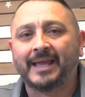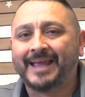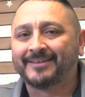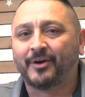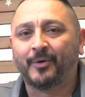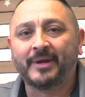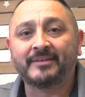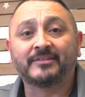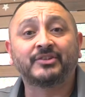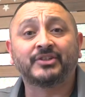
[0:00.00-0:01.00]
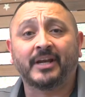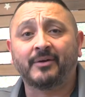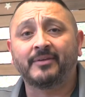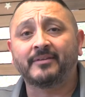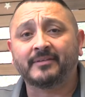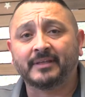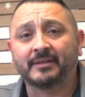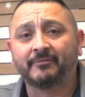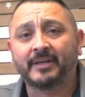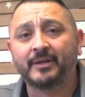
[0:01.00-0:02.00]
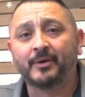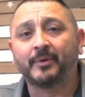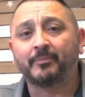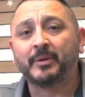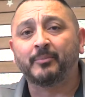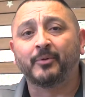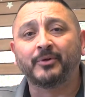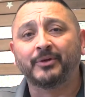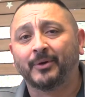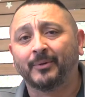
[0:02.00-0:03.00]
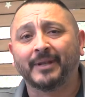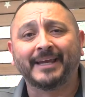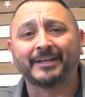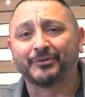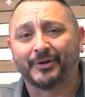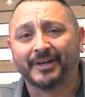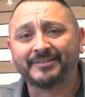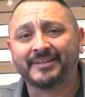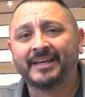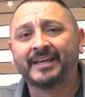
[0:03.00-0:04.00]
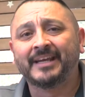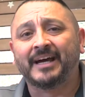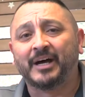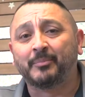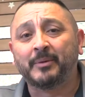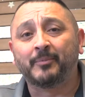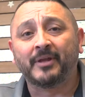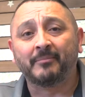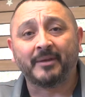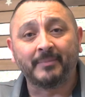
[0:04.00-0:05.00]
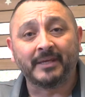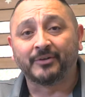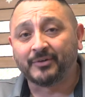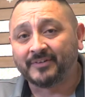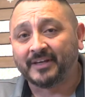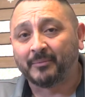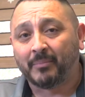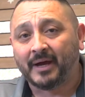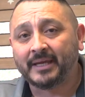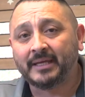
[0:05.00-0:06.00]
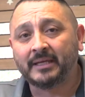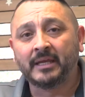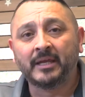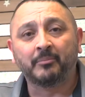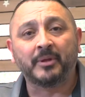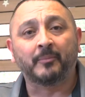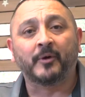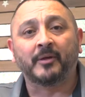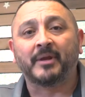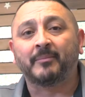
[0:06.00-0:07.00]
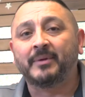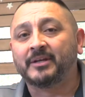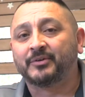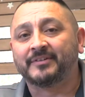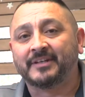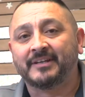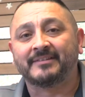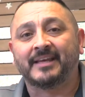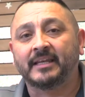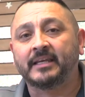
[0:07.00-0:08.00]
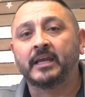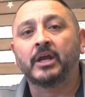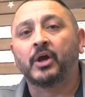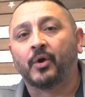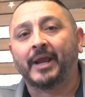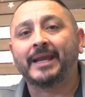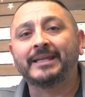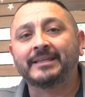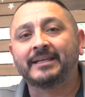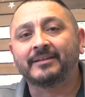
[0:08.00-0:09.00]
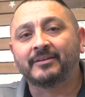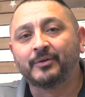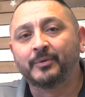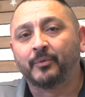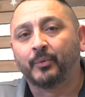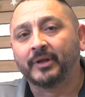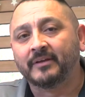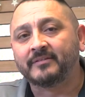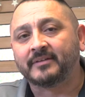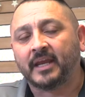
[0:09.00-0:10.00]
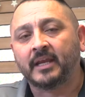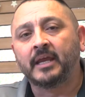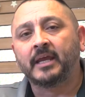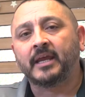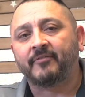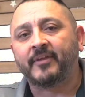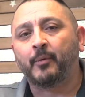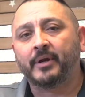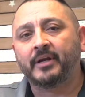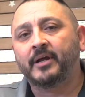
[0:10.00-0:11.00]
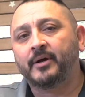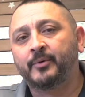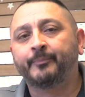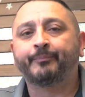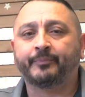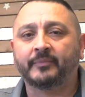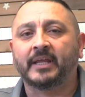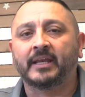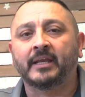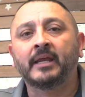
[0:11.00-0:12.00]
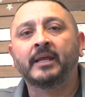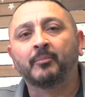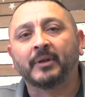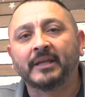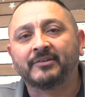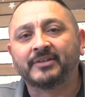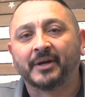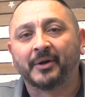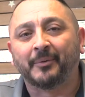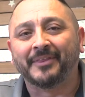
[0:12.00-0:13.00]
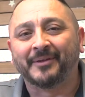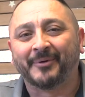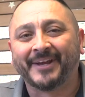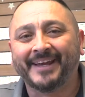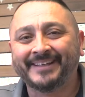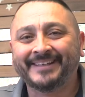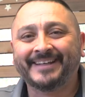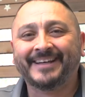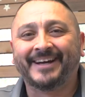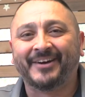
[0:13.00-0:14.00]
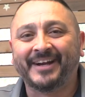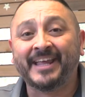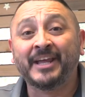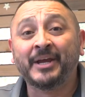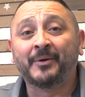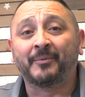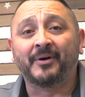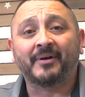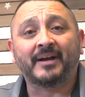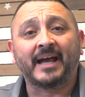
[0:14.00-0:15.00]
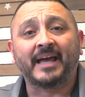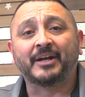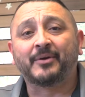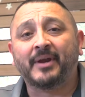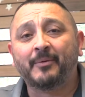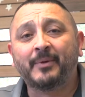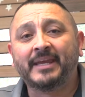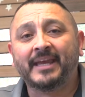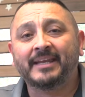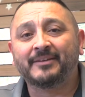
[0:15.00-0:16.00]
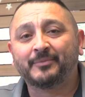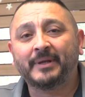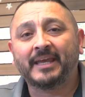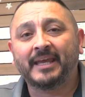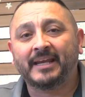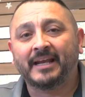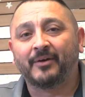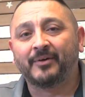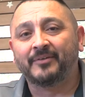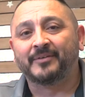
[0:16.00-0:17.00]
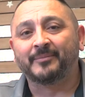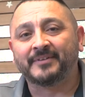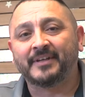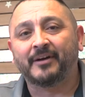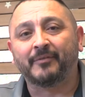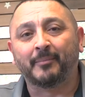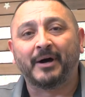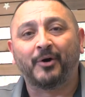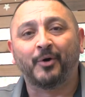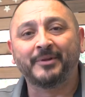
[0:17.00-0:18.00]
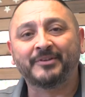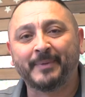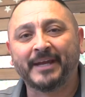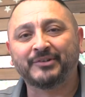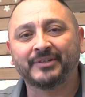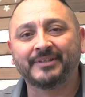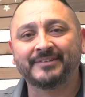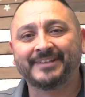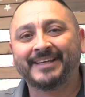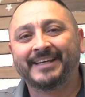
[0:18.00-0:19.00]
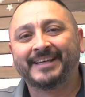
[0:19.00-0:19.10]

As always, share this video with people you know, like, and trust, people that may be interested in buying, people that may be interested in selling, or anything to do with real estate. If they want to know, then please share it with them, okay? Alrighty. Well, I had a great weekend this weekend. I learned some stuff about home inspections.